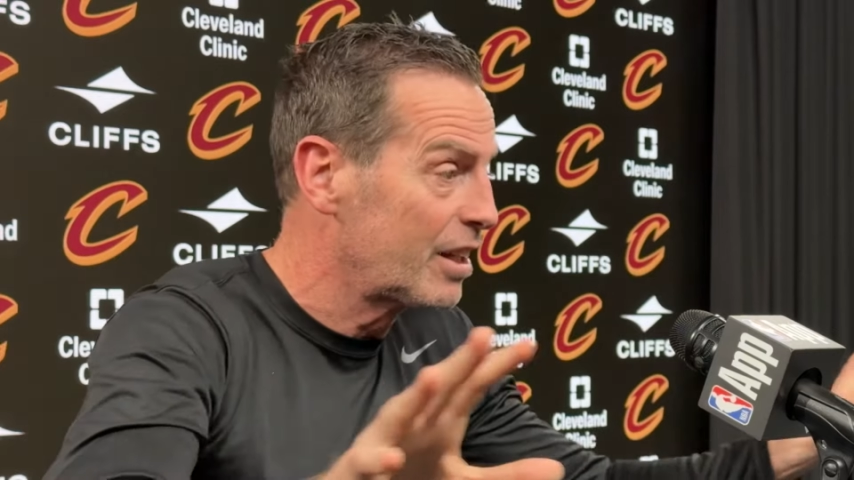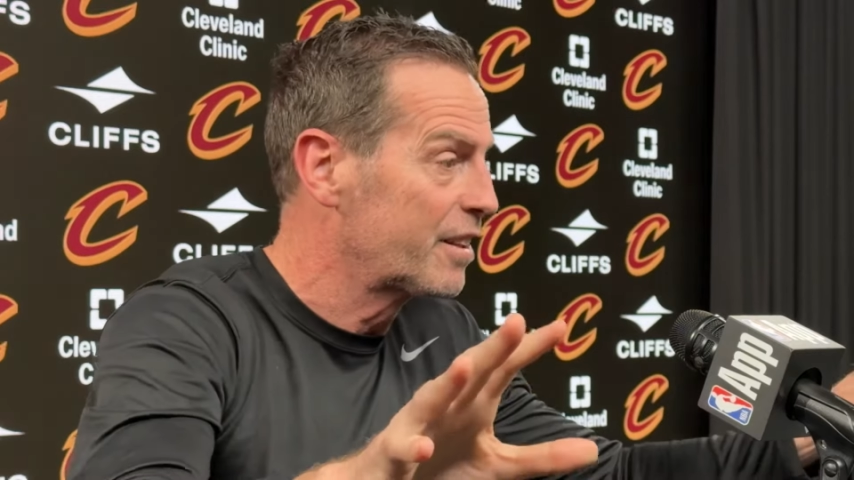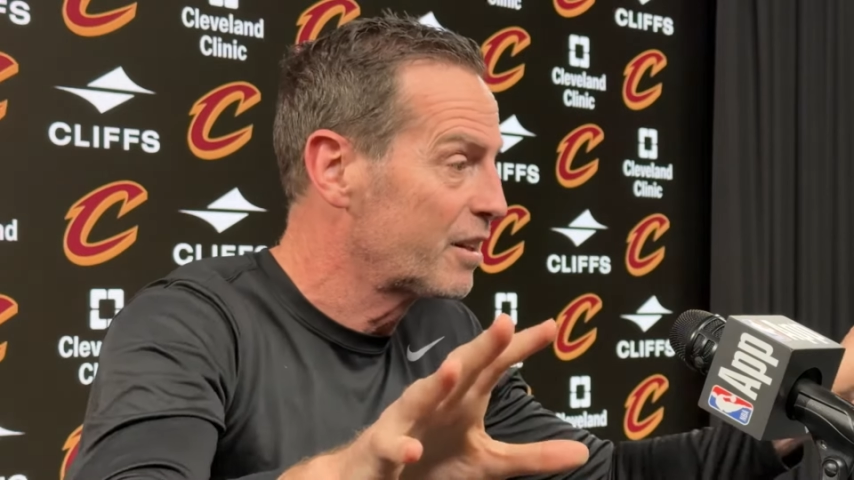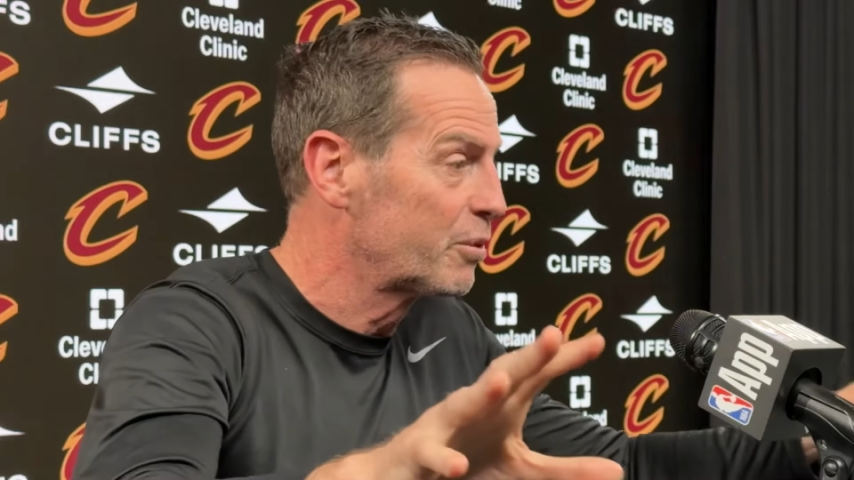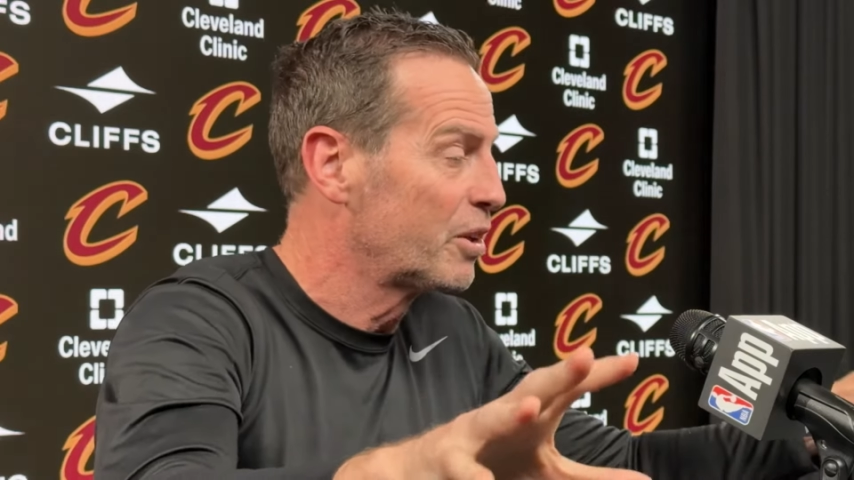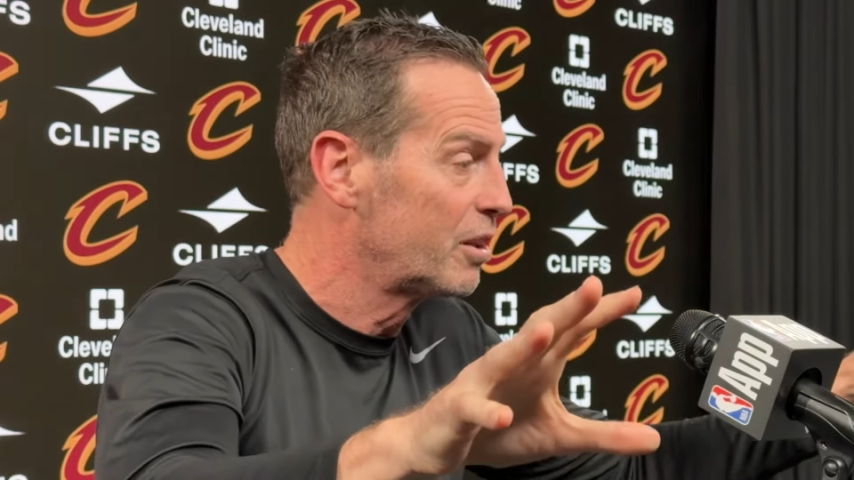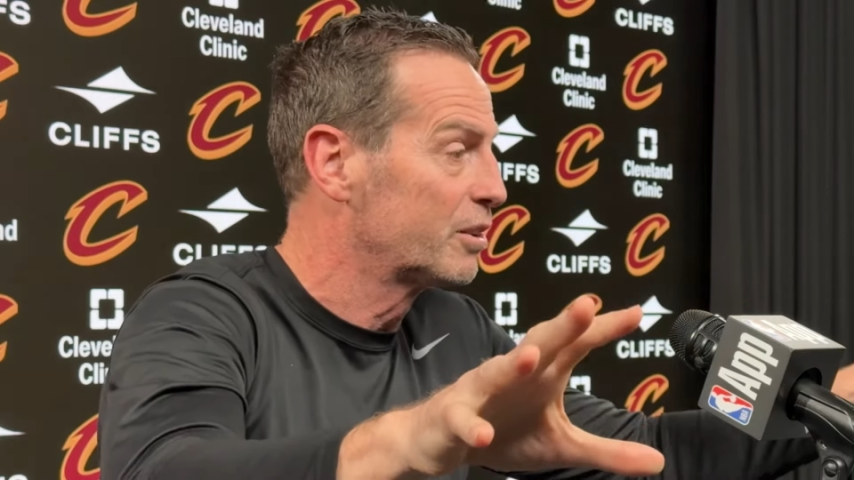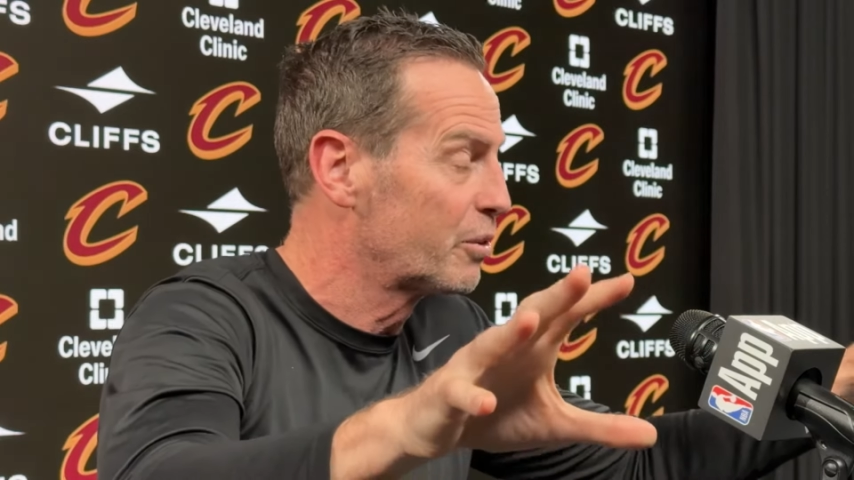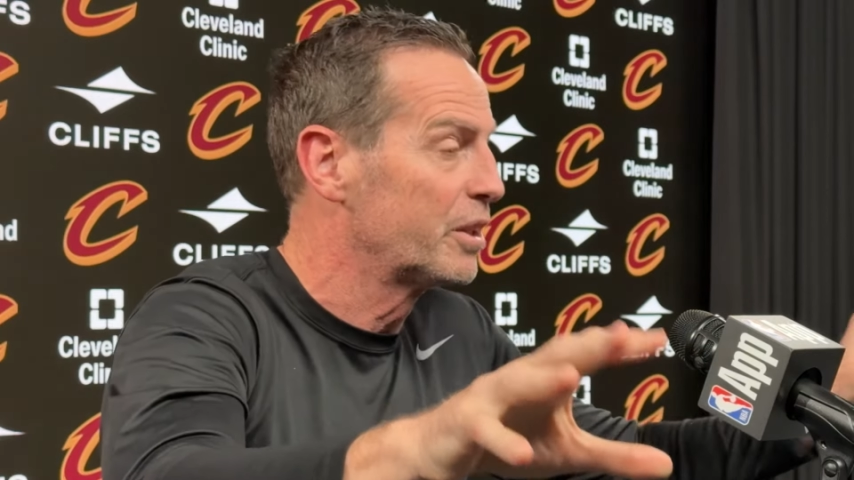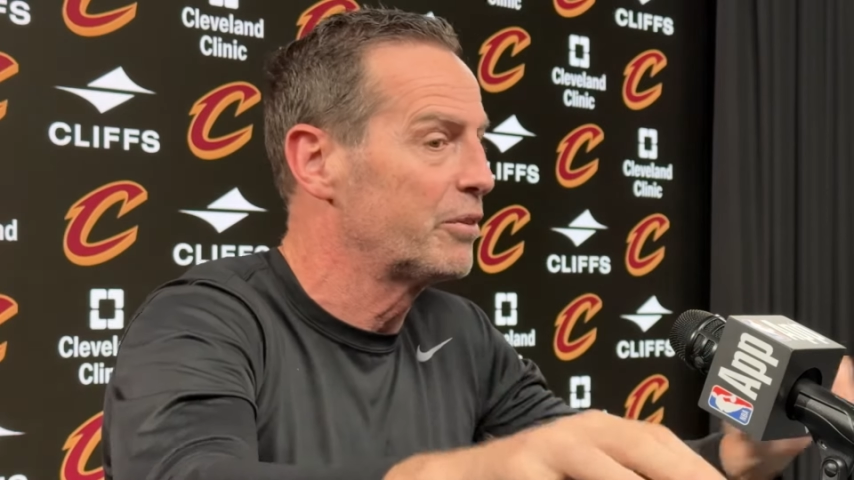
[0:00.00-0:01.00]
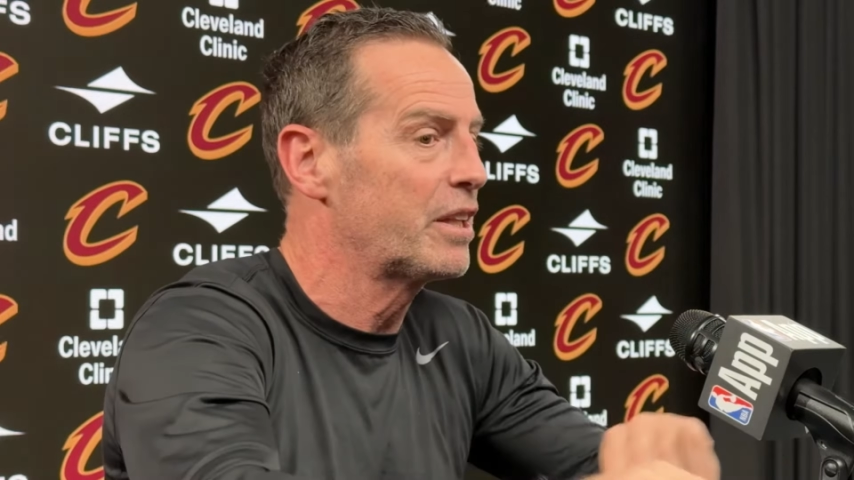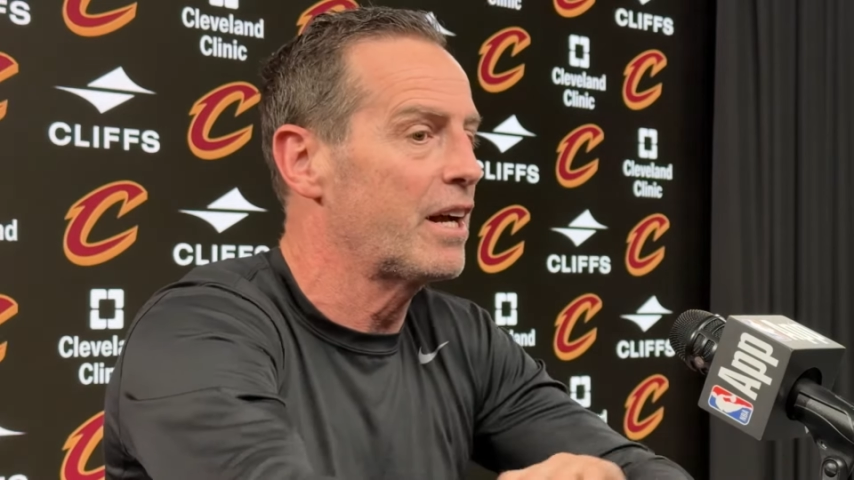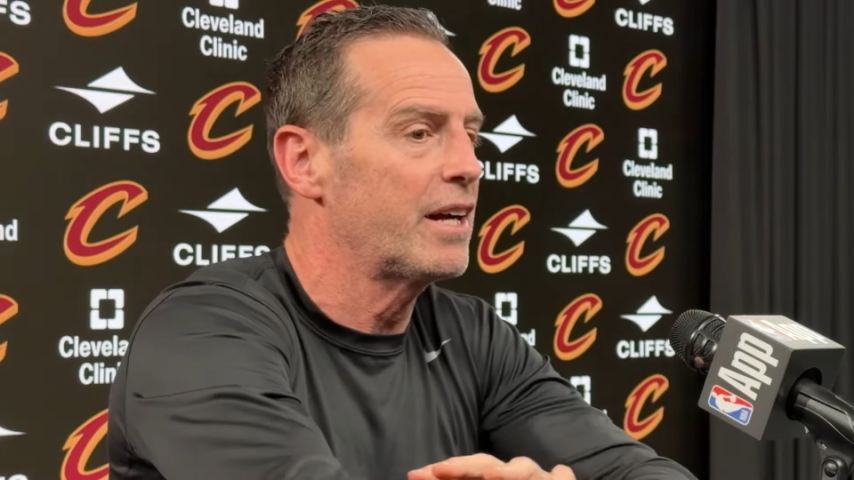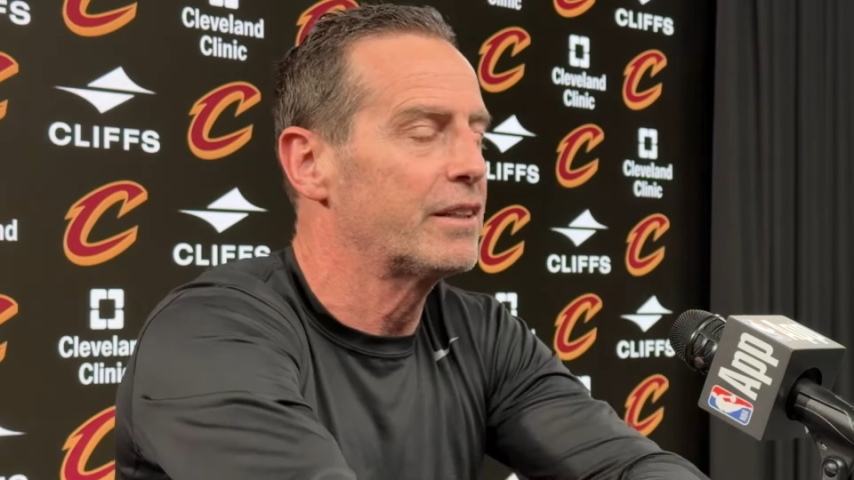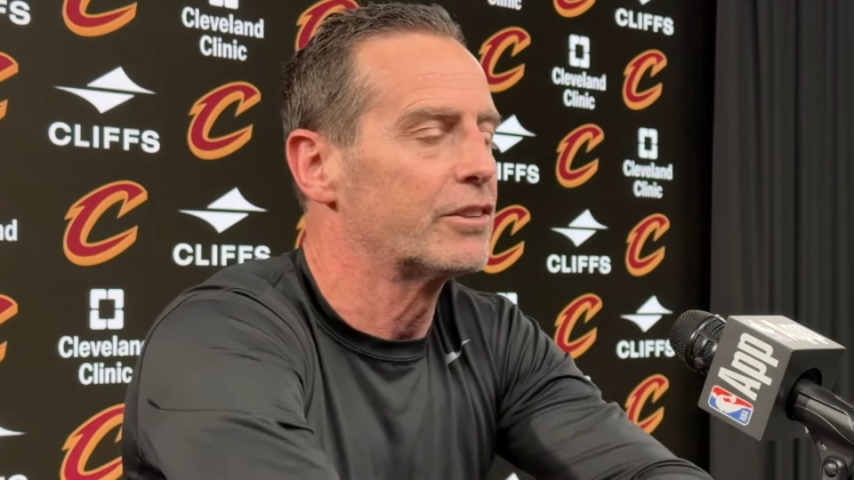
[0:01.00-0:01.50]
I think we all agree with
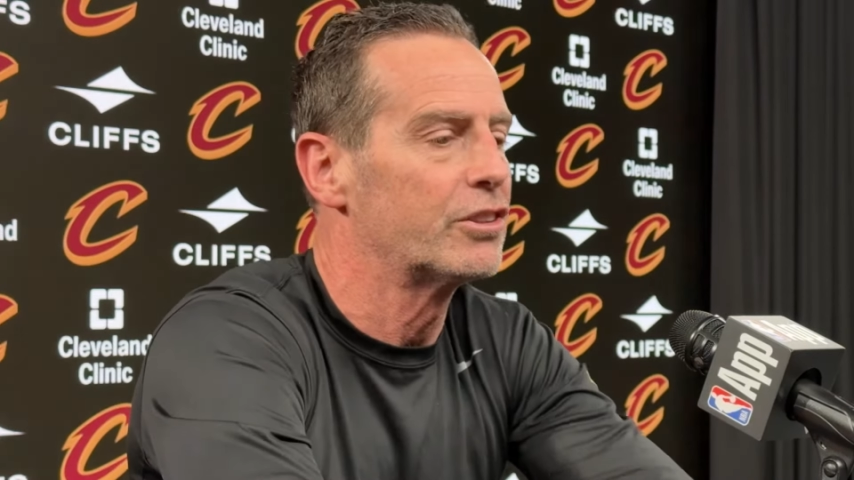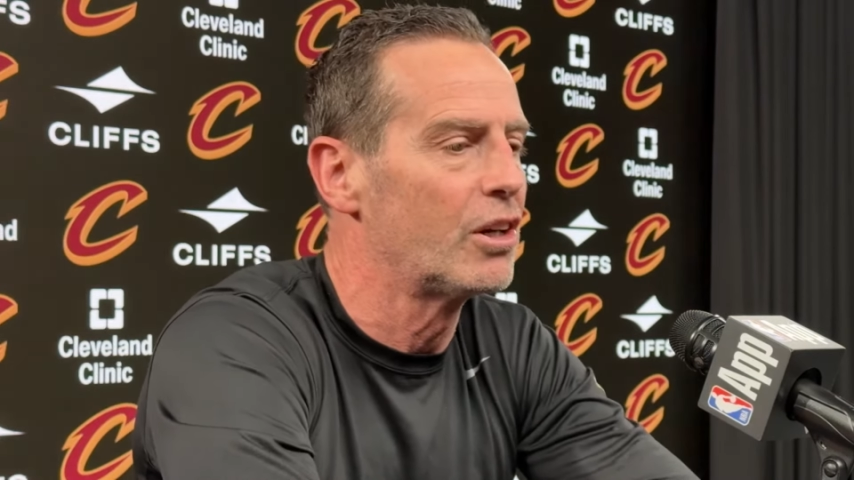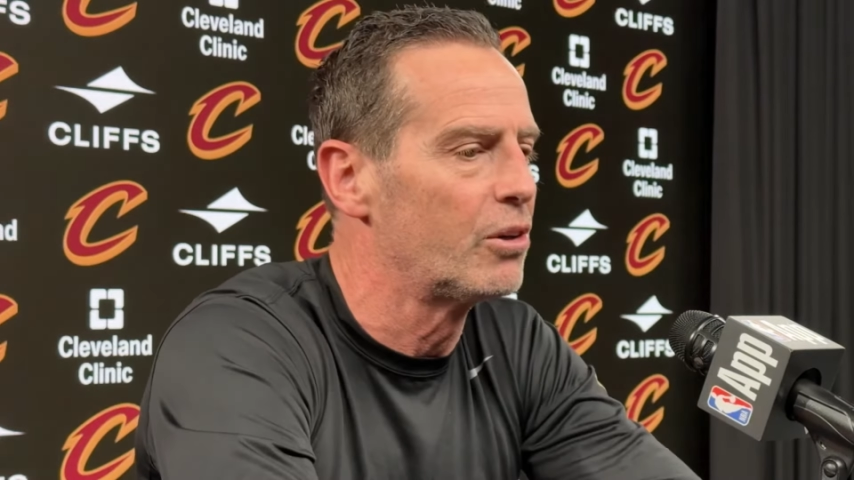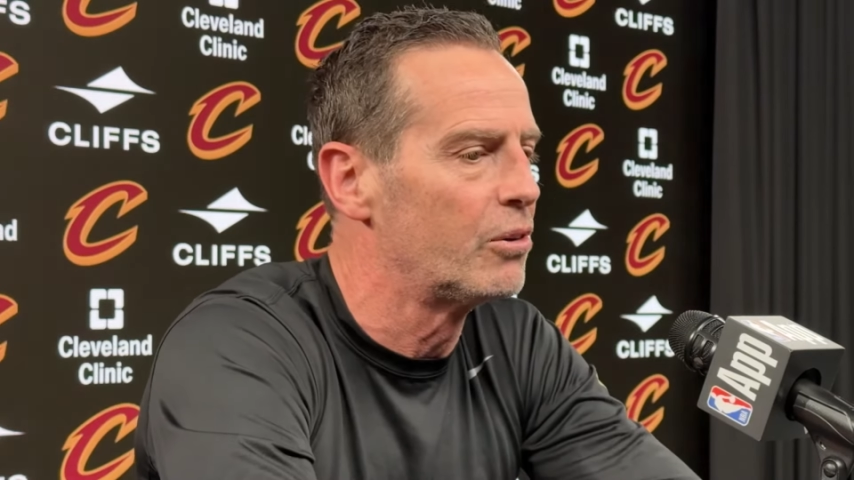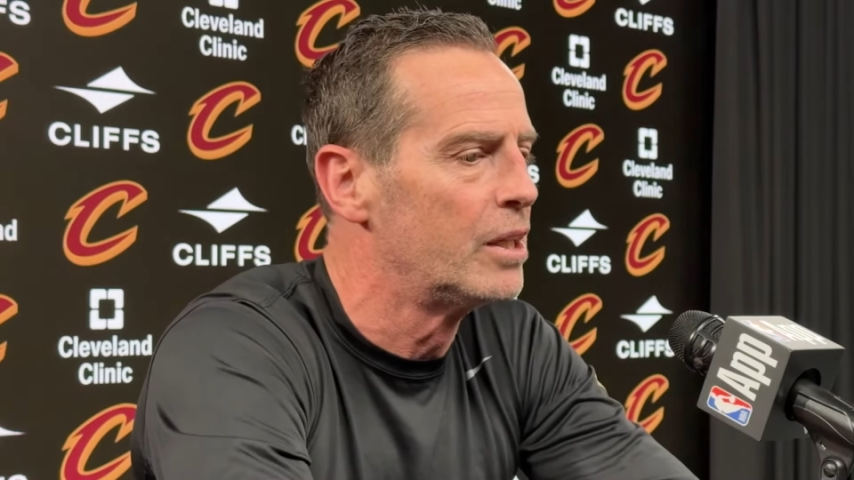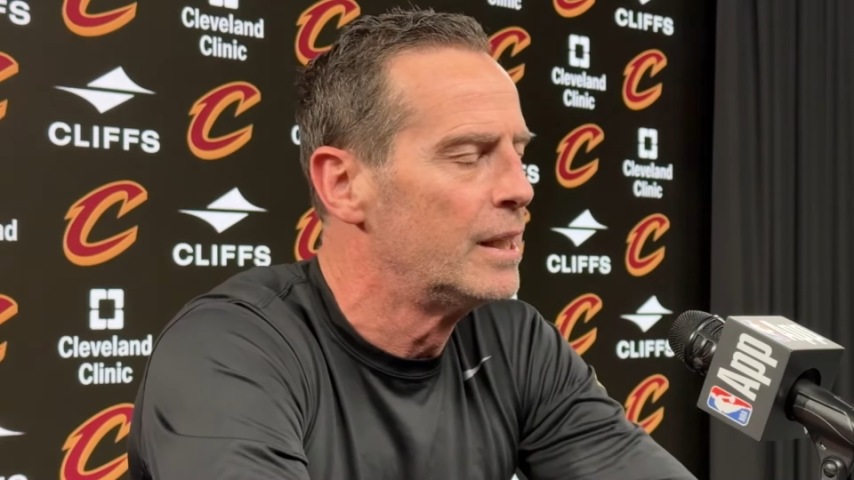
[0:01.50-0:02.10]
that. So.